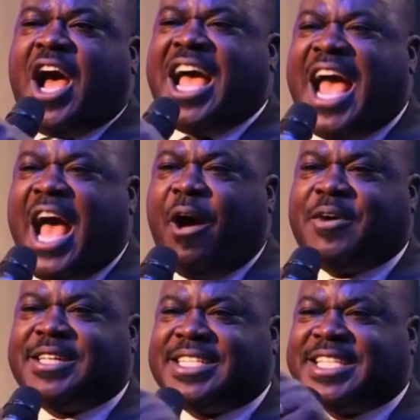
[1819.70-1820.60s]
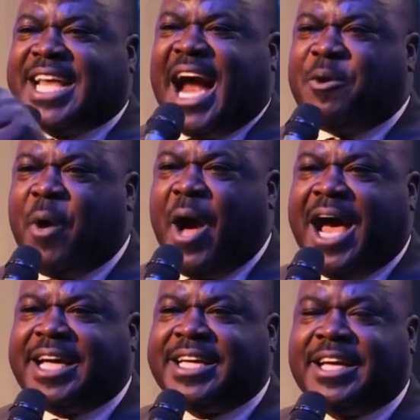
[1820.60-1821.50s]
will continue to grow, whether I do
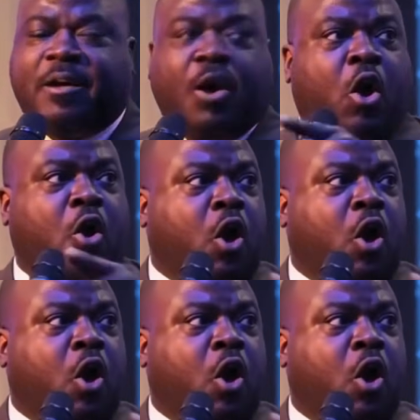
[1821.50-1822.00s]
something or